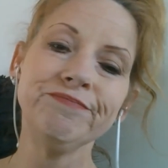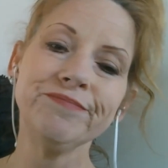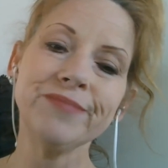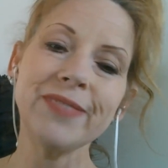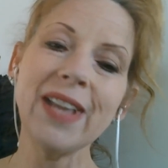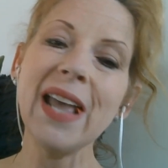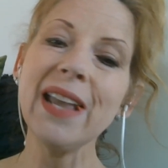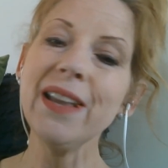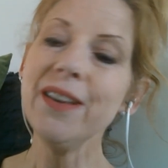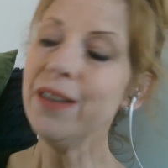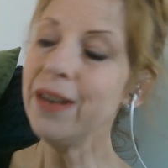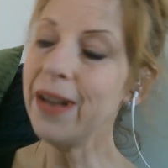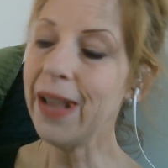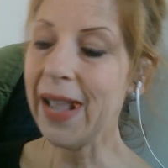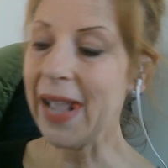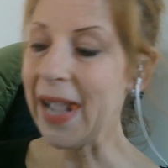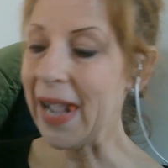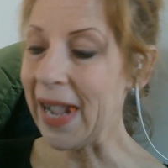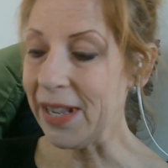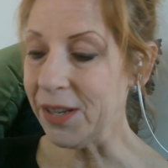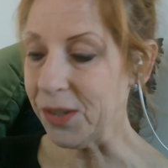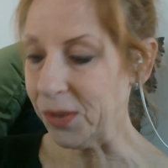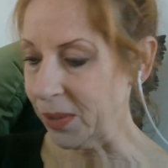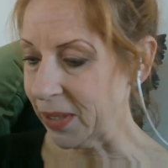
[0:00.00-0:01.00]
I could have
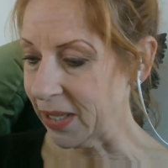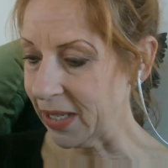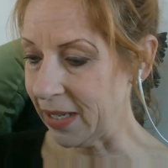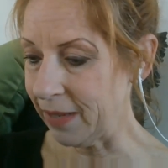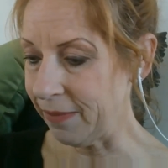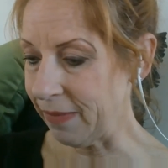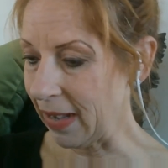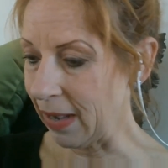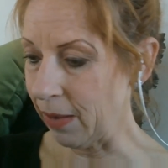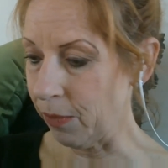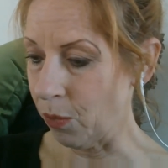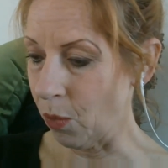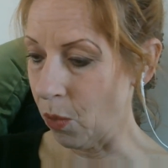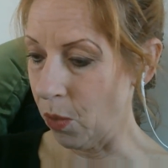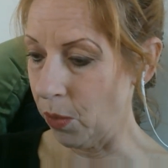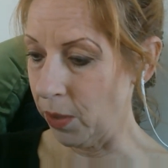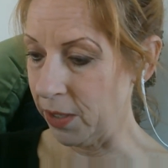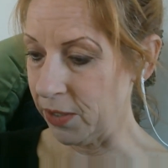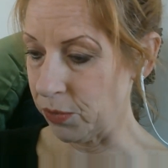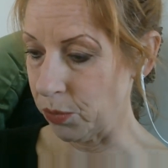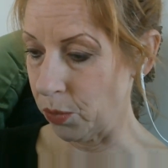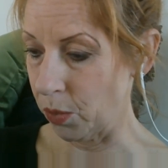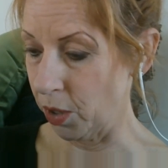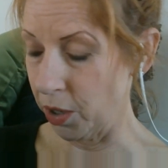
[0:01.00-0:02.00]
handled it if I
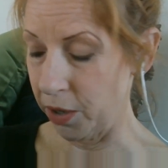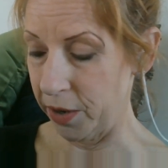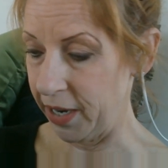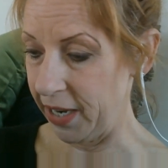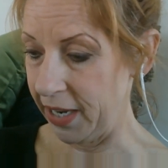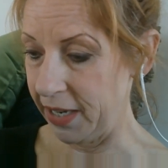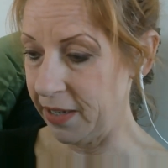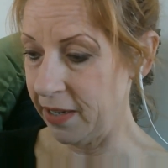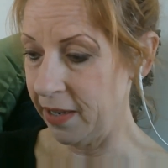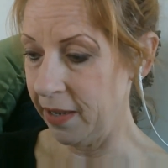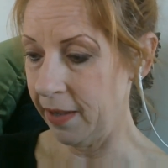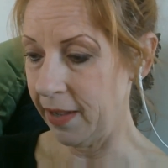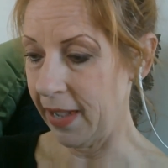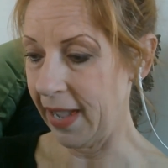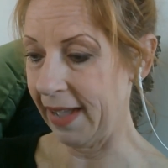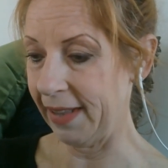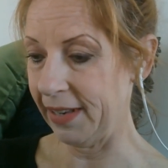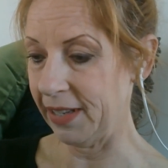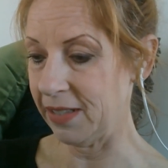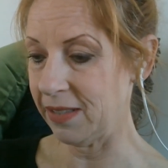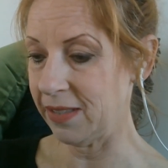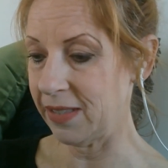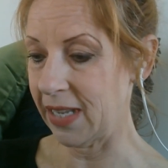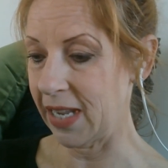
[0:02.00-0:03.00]
was worried,
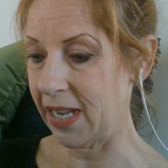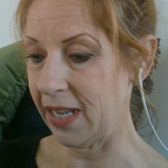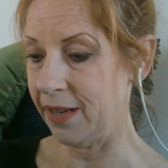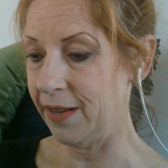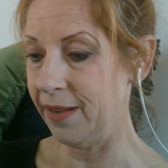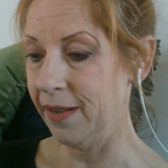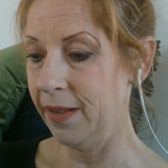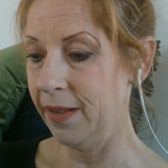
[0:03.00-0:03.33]
Alex said.